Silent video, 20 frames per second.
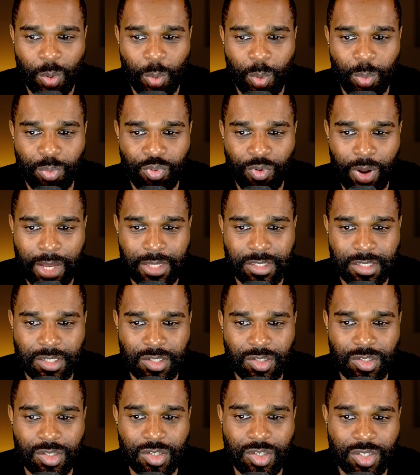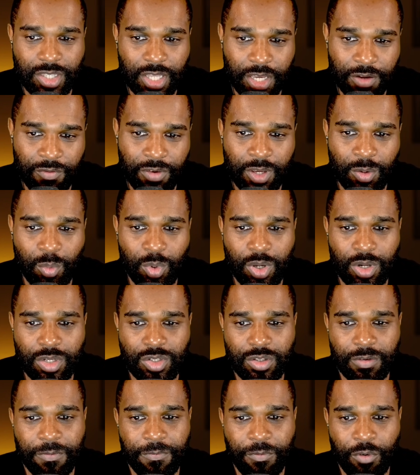we'll practice. The steering wheel is
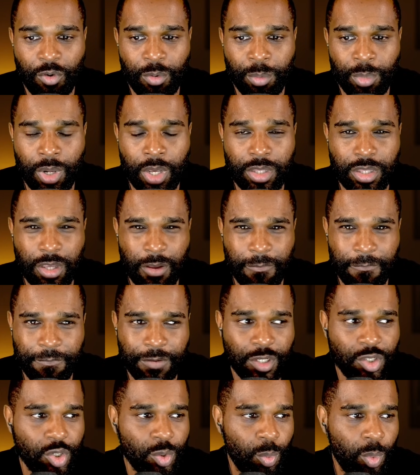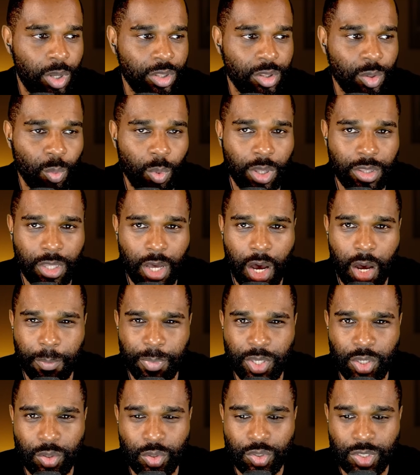the formula, the official one, the one that I'll
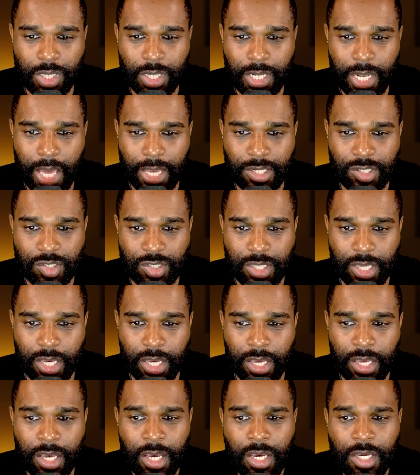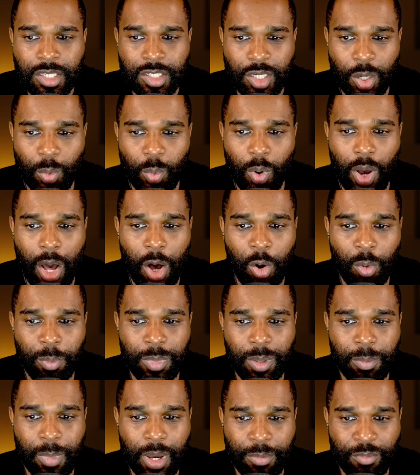be using next year, so it will help
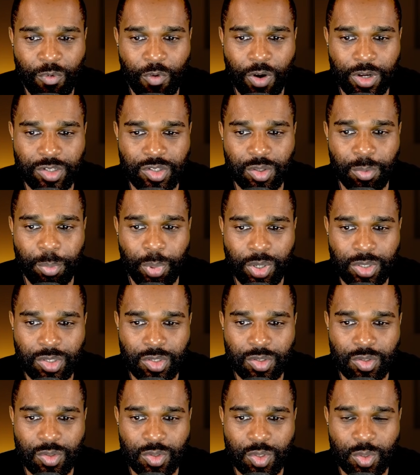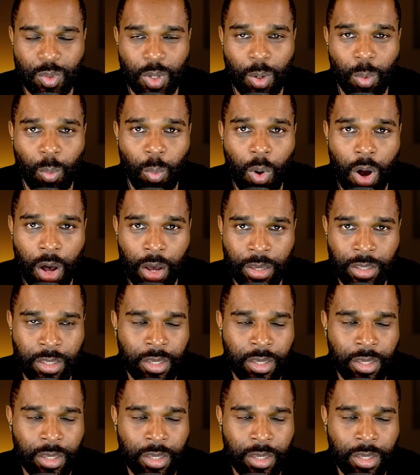me memorize the buttons as well. Why?